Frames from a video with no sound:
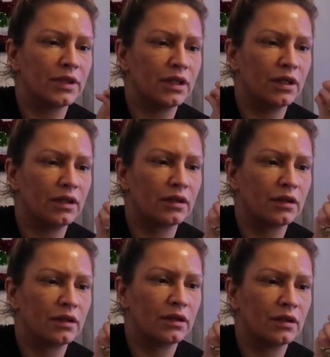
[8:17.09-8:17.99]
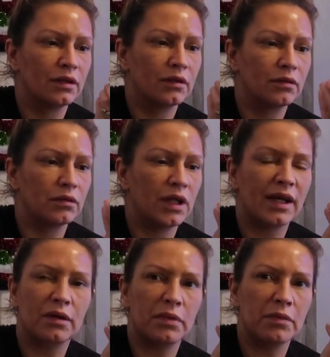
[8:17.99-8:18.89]
Yeah
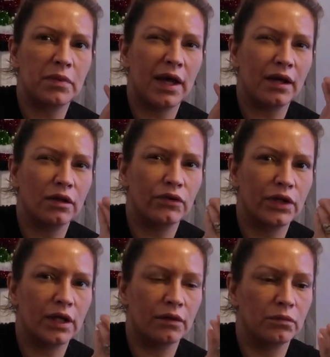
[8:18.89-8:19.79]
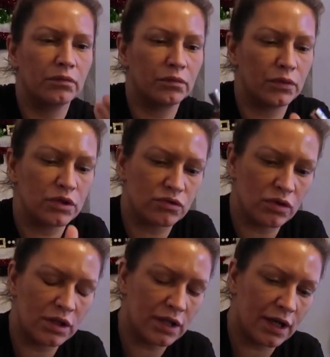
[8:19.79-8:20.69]
like a bit paler in it, mm. but it's
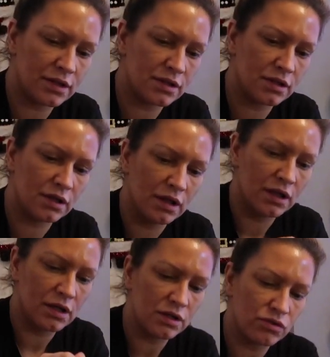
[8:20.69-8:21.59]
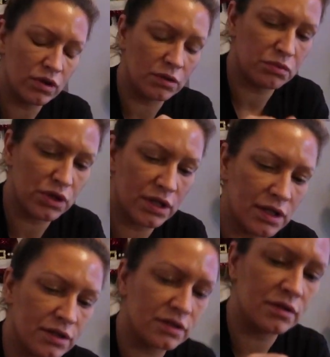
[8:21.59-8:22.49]
really nice. It's really pretty this.